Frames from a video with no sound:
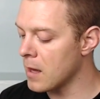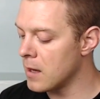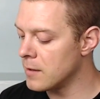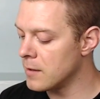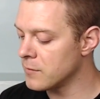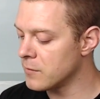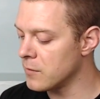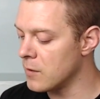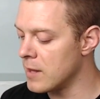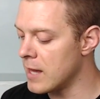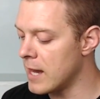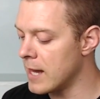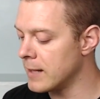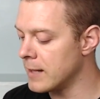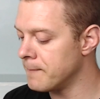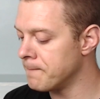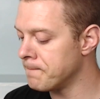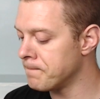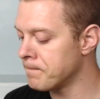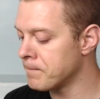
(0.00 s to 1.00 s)
so
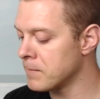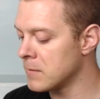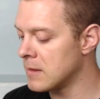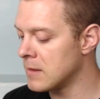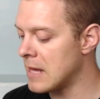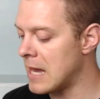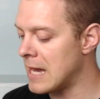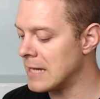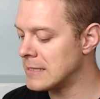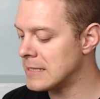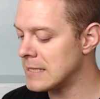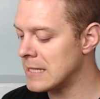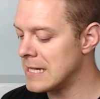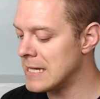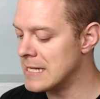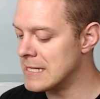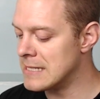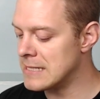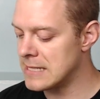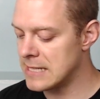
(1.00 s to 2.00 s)
that that
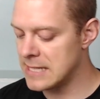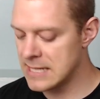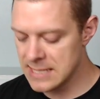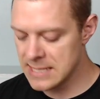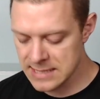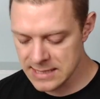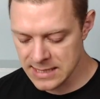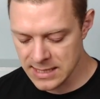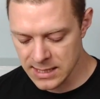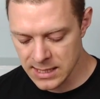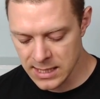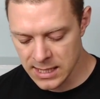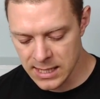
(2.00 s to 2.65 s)
is easy.